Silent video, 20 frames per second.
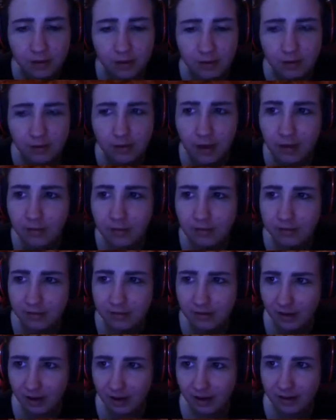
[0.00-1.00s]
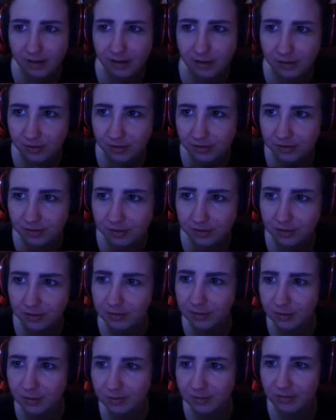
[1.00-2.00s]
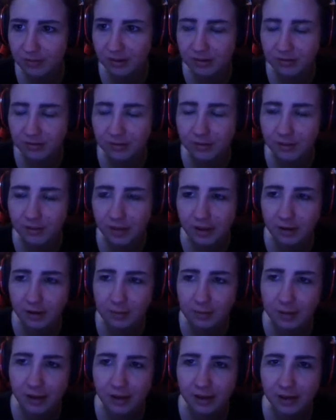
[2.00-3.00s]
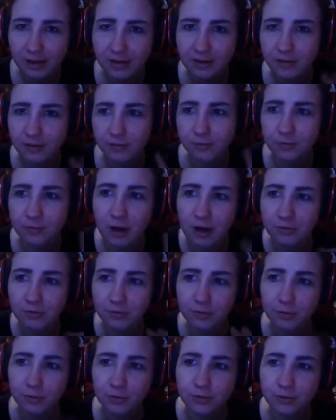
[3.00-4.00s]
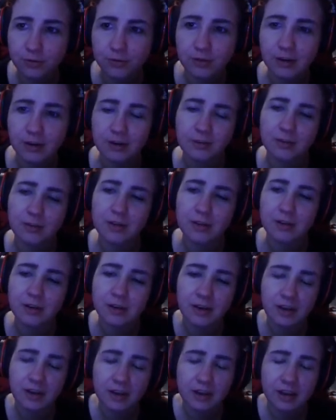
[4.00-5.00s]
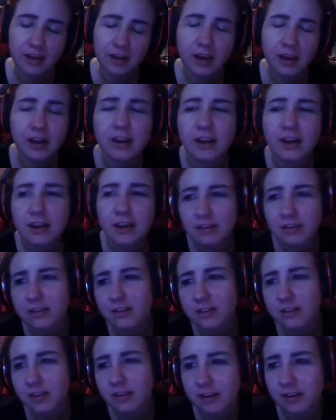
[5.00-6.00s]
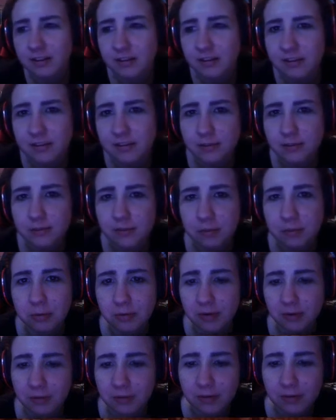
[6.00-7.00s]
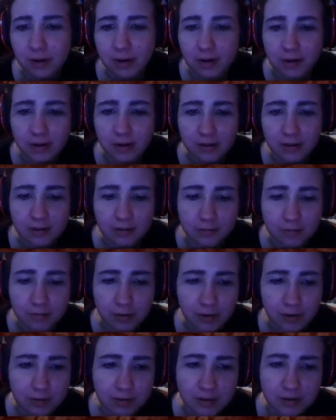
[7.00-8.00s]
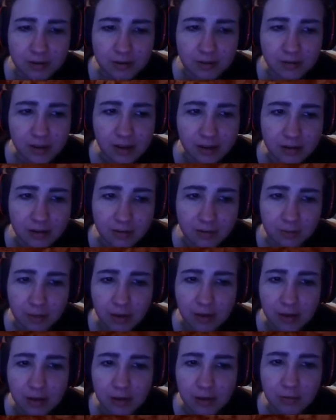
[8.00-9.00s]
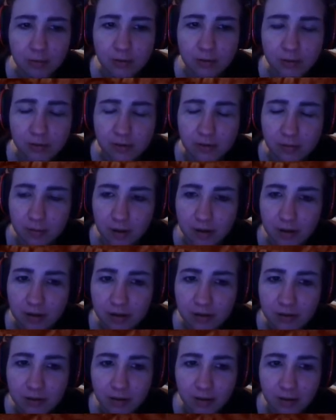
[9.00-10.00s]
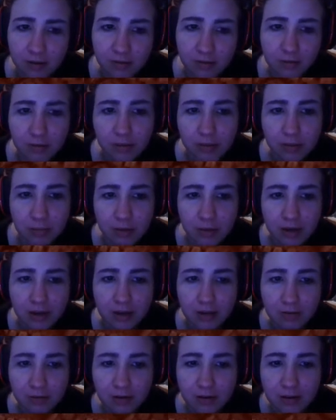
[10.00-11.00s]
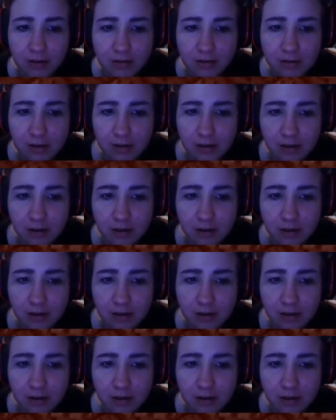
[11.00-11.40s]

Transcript: you have this guy who is sort of obsessed with anime and his waifus or whatever, and it escalates to the point where it's pretty much like making him lose his mind, is what the meaning of it is.